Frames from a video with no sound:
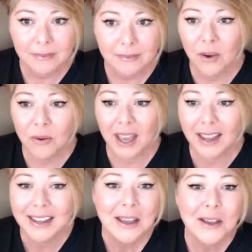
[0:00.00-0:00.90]

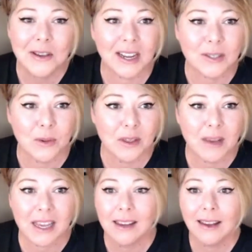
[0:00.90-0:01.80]
Okay, you guys with
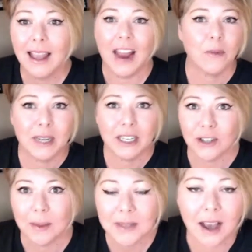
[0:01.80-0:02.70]
me? Everybody
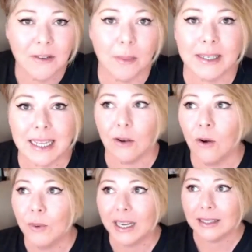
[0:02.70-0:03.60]
dropped off. Everybody's like, oh, we got to